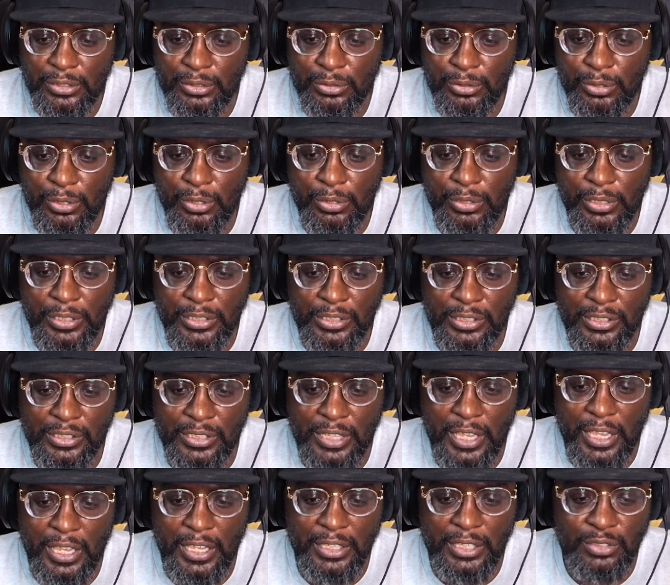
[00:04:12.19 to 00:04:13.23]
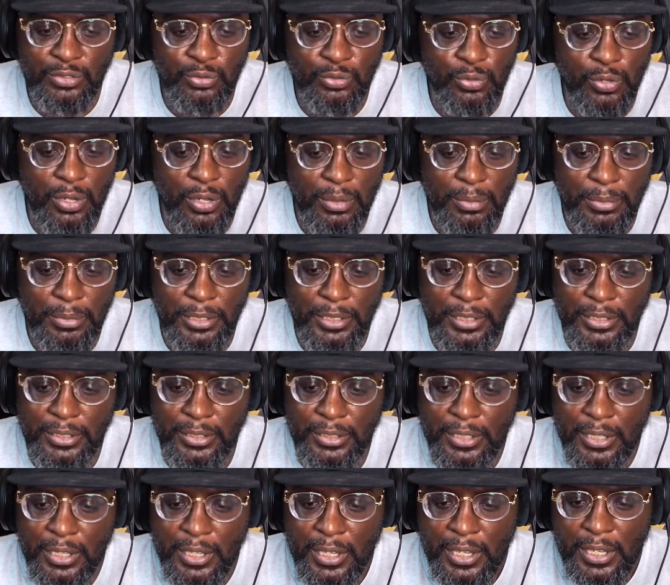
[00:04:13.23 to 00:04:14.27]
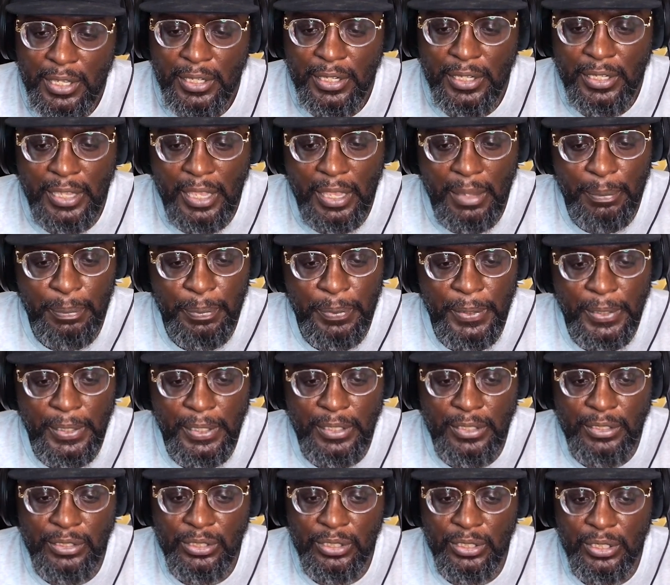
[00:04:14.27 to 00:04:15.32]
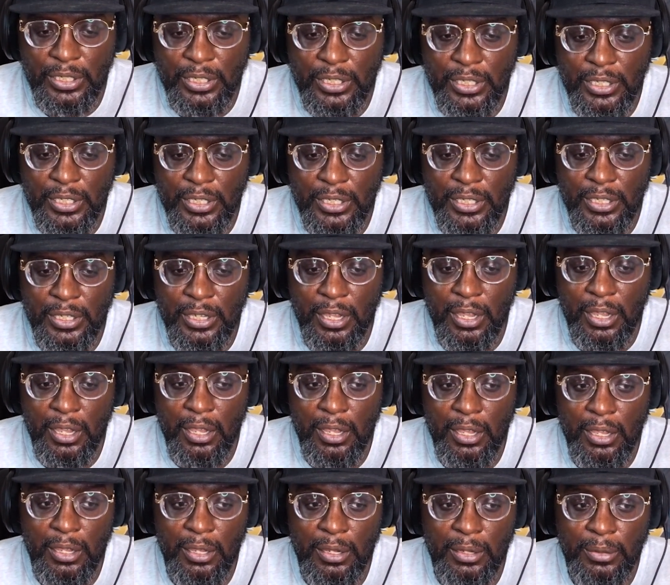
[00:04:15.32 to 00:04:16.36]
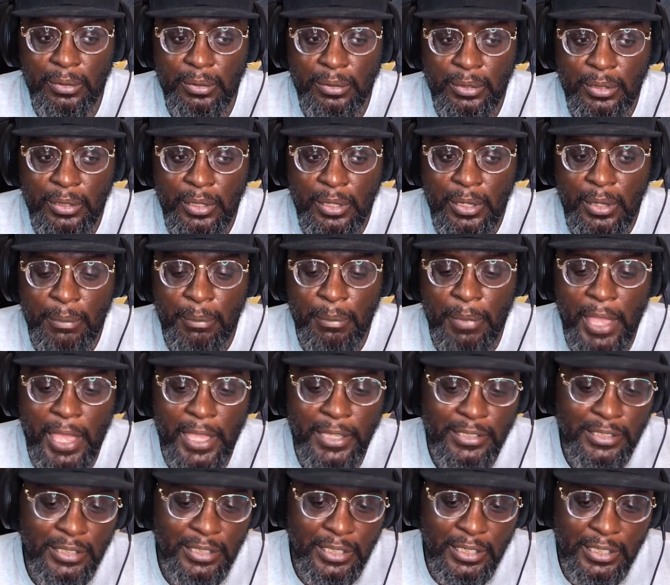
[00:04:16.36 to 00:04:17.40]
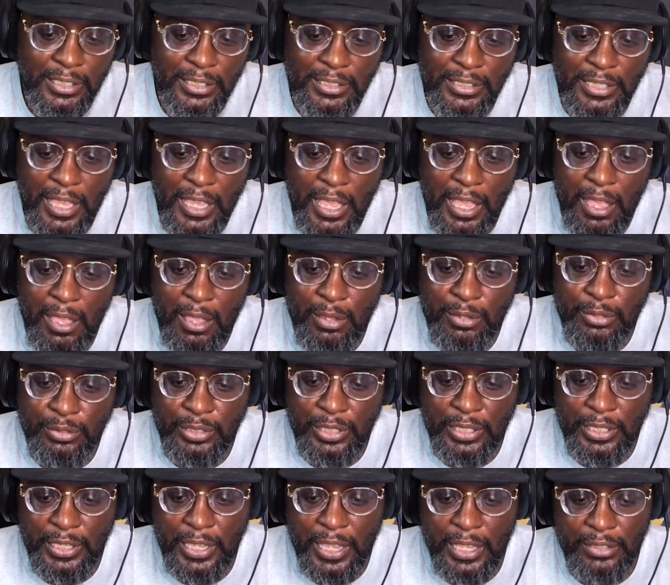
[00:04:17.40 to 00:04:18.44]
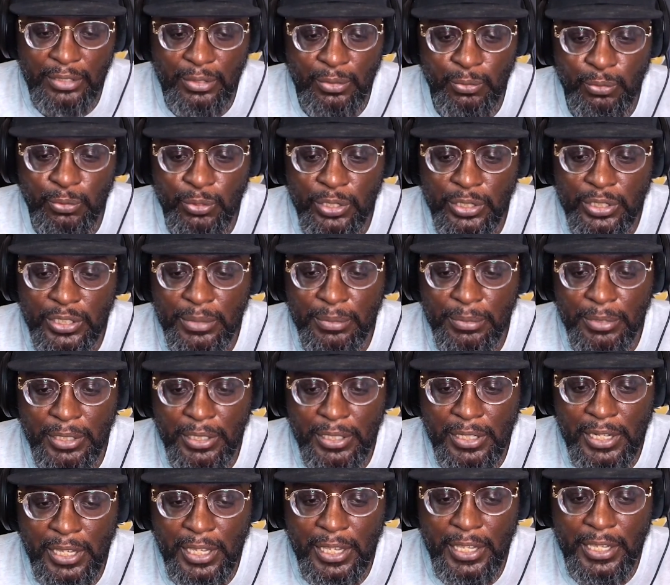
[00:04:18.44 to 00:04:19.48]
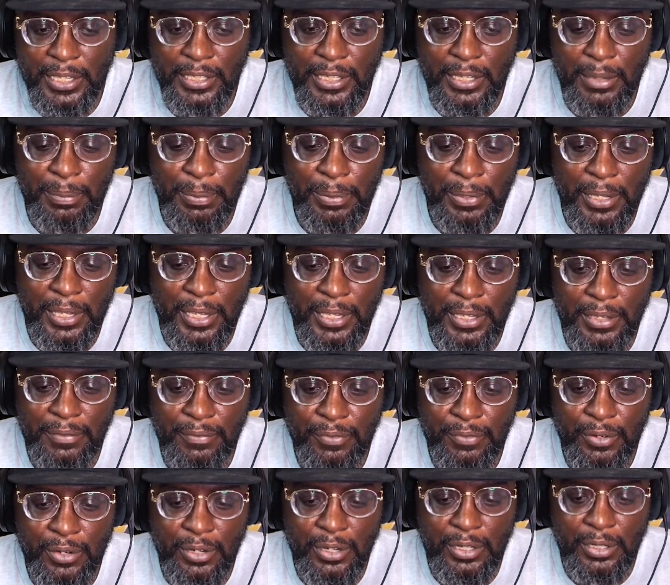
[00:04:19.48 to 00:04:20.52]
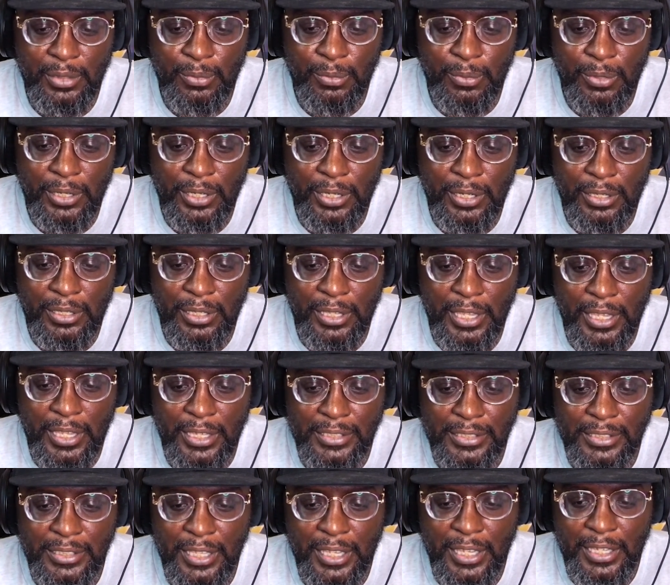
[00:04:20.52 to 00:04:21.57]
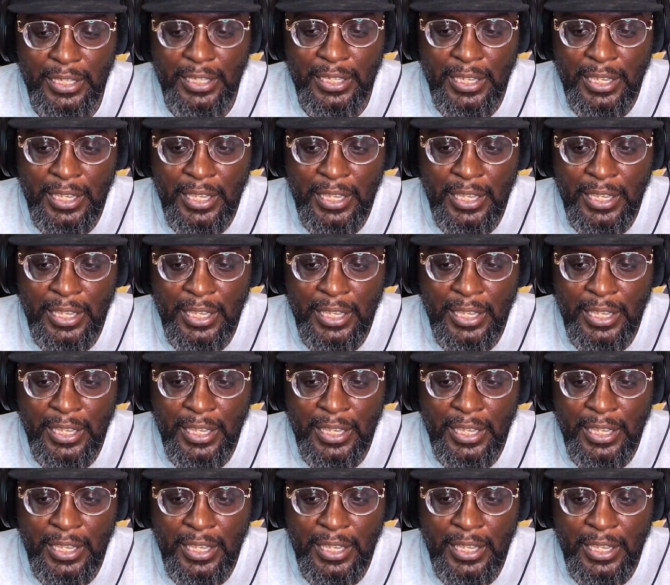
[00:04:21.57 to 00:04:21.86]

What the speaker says: They just added Drummond. They got PG. Maxi is out. They got the rookie McClain that played fairly well last night.